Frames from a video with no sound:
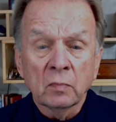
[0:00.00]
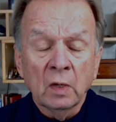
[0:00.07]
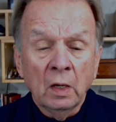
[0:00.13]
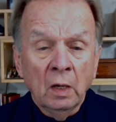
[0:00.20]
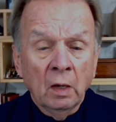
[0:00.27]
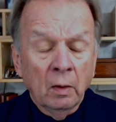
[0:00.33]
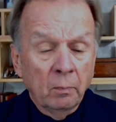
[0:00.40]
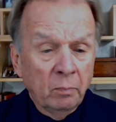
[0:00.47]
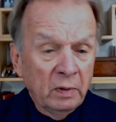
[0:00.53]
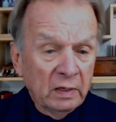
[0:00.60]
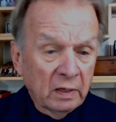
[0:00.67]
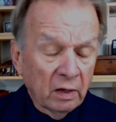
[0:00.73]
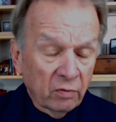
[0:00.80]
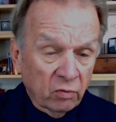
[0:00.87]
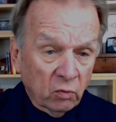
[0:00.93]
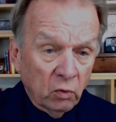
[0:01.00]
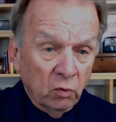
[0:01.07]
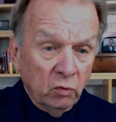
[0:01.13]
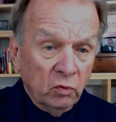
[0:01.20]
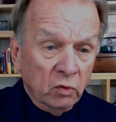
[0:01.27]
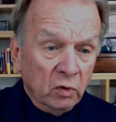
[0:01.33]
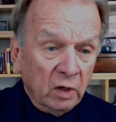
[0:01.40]
Because through your
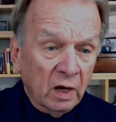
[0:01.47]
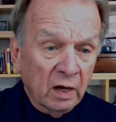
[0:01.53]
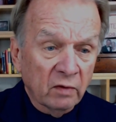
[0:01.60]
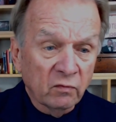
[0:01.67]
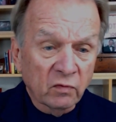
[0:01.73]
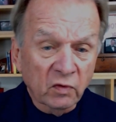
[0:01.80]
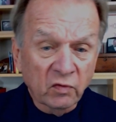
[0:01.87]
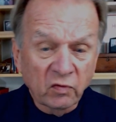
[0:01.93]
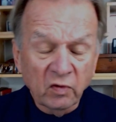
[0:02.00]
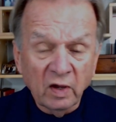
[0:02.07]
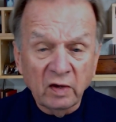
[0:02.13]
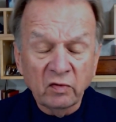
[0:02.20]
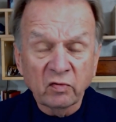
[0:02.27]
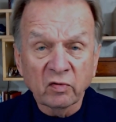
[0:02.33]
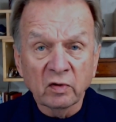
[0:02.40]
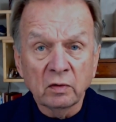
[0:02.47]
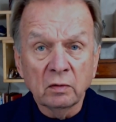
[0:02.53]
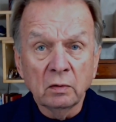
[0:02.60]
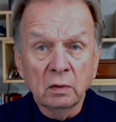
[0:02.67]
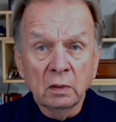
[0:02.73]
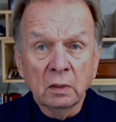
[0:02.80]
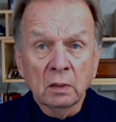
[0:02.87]
conversation
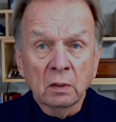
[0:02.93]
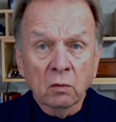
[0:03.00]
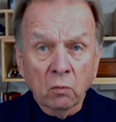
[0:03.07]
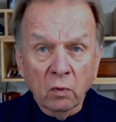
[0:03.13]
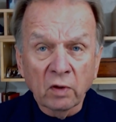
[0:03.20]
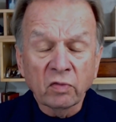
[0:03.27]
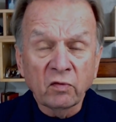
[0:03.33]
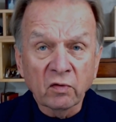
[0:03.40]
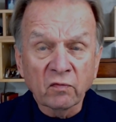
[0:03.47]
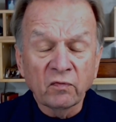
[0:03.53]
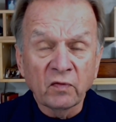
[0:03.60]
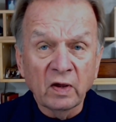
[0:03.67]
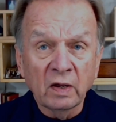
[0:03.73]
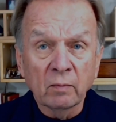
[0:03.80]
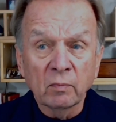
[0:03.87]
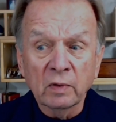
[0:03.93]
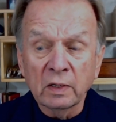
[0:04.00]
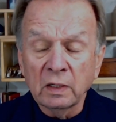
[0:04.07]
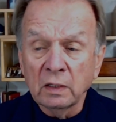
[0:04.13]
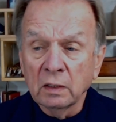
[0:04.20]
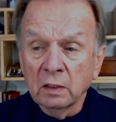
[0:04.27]
with your family,